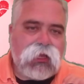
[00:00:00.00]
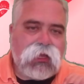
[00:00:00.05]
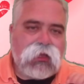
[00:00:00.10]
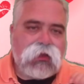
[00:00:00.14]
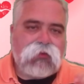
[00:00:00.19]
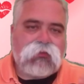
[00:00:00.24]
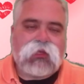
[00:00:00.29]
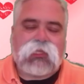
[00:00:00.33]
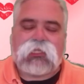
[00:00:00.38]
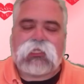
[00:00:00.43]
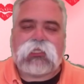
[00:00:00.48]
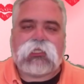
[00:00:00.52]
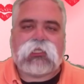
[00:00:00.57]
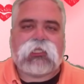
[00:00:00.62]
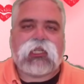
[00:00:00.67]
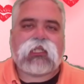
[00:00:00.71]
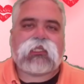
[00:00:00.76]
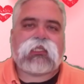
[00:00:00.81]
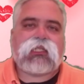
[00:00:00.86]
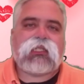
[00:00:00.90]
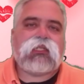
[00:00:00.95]
with
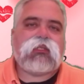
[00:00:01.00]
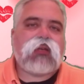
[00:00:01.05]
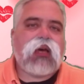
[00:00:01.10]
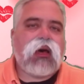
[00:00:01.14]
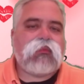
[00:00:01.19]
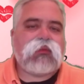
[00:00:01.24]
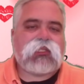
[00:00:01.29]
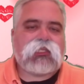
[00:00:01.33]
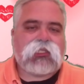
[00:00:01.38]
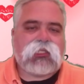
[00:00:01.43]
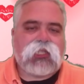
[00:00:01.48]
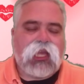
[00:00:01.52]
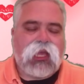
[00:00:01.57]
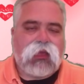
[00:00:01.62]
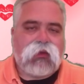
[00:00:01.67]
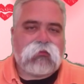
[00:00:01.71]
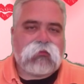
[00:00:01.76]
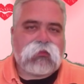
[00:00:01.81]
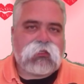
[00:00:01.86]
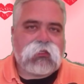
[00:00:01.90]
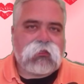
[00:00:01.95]
Justin Thomas
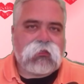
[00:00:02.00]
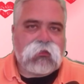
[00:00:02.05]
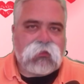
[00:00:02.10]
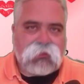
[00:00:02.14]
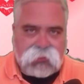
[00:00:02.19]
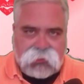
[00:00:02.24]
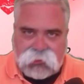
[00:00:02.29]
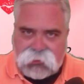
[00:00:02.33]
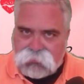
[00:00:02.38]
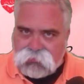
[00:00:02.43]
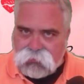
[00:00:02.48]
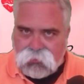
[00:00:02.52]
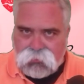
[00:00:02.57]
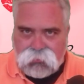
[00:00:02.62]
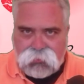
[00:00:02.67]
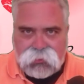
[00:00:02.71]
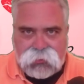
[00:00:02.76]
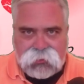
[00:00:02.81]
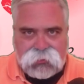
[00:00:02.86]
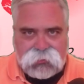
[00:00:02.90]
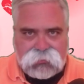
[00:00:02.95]
James, the
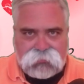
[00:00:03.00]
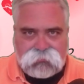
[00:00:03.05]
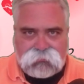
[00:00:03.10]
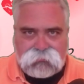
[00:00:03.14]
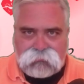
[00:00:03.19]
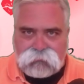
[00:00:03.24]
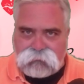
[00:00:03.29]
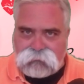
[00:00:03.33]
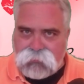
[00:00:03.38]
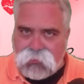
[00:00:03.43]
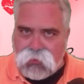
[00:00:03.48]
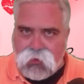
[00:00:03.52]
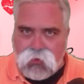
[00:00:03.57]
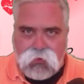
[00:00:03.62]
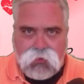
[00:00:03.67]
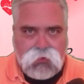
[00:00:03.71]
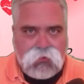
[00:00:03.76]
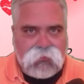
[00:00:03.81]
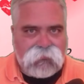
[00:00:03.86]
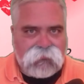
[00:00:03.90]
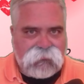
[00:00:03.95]
smoothest
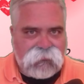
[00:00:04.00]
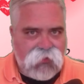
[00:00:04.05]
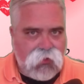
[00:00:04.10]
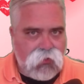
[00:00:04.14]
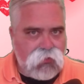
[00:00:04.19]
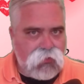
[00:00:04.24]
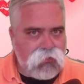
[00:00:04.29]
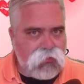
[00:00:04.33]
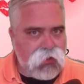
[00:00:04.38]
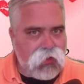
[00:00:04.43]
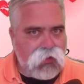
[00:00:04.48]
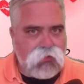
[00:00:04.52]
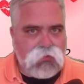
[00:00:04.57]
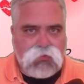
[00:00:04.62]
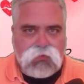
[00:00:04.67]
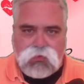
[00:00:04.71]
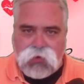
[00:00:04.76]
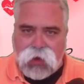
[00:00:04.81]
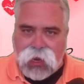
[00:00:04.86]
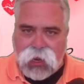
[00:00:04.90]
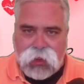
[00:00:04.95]
mofo
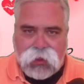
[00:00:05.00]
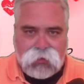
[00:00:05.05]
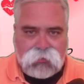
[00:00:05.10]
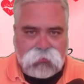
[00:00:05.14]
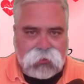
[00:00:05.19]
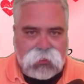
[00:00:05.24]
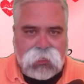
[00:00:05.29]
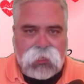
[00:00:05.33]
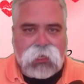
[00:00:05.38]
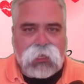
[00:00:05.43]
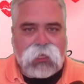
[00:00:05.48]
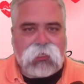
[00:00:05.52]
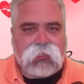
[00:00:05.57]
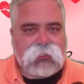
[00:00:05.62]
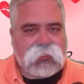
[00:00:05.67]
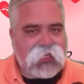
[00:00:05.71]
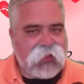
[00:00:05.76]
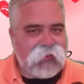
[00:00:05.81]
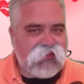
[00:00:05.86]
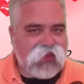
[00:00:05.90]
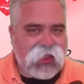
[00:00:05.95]
around,
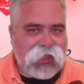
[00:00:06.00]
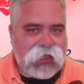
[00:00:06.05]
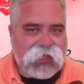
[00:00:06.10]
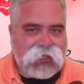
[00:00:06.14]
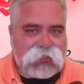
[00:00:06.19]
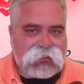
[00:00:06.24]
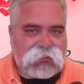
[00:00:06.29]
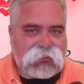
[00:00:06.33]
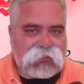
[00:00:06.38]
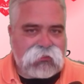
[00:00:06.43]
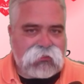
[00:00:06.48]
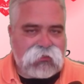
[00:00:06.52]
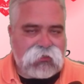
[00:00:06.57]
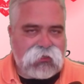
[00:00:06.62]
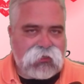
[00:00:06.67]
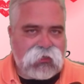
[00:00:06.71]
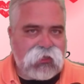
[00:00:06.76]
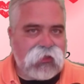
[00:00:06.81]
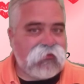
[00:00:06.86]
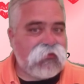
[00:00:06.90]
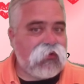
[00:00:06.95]
Jeff Hayes,
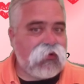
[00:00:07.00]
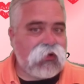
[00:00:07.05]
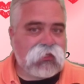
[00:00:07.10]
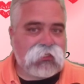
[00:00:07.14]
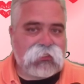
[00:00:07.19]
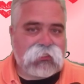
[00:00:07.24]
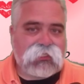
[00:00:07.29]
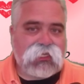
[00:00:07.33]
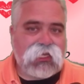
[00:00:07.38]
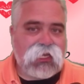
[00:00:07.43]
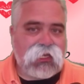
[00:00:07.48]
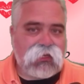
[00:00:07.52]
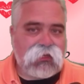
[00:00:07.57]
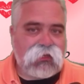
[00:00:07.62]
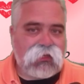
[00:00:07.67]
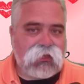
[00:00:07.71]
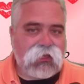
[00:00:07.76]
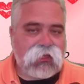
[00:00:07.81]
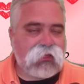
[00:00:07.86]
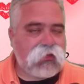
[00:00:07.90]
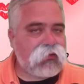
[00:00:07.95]
Yvonne Sin,
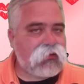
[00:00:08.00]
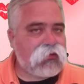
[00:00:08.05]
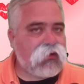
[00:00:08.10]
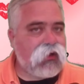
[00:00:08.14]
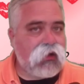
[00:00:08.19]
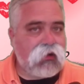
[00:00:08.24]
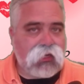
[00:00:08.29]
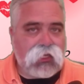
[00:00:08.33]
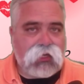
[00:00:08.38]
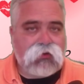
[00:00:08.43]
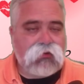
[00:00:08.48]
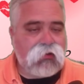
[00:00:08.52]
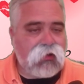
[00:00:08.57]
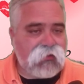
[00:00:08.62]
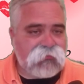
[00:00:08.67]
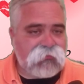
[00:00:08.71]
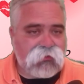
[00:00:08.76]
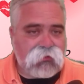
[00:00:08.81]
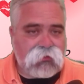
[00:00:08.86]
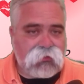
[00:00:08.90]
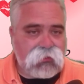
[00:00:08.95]
and Carly
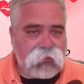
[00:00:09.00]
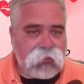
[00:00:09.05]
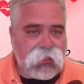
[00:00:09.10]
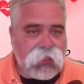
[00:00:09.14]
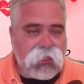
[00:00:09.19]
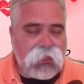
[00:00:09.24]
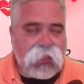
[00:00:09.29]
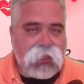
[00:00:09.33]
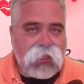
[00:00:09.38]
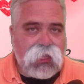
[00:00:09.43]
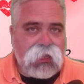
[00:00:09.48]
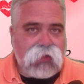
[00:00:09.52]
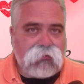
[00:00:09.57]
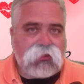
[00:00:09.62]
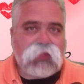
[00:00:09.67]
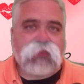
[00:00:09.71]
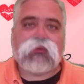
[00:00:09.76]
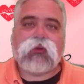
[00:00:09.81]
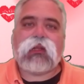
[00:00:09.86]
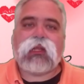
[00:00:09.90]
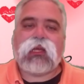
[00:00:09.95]
Crawford,
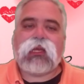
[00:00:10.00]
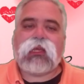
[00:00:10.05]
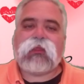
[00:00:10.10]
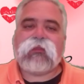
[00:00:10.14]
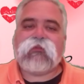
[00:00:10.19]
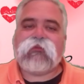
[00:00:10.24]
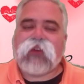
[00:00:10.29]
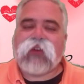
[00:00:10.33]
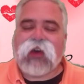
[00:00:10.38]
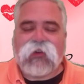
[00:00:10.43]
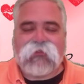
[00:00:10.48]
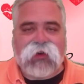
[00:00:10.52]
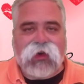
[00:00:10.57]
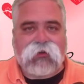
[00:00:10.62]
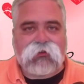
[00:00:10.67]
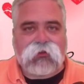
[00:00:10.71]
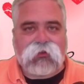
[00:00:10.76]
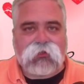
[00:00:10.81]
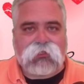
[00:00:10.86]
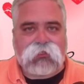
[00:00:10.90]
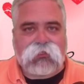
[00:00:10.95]
with a book length of 5
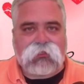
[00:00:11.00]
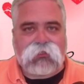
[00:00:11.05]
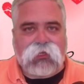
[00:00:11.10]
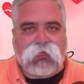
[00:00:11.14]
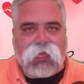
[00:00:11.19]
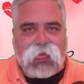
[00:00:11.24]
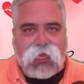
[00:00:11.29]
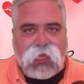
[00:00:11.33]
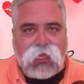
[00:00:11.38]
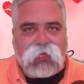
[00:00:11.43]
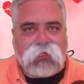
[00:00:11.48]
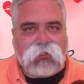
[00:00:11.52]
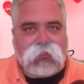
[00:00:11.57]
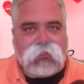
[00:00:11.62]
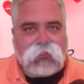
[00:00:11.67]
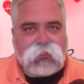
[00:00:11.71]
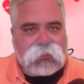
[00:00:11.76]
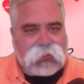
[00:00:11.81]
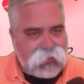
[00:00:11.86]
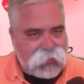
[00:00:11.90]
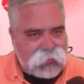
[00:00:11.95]
hours and
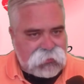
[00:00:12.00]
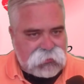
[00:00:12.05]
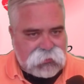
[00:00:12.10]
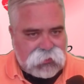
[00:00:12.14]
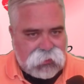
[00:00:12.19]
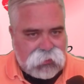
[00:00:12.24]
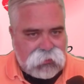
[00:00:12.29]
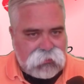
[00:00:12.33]
20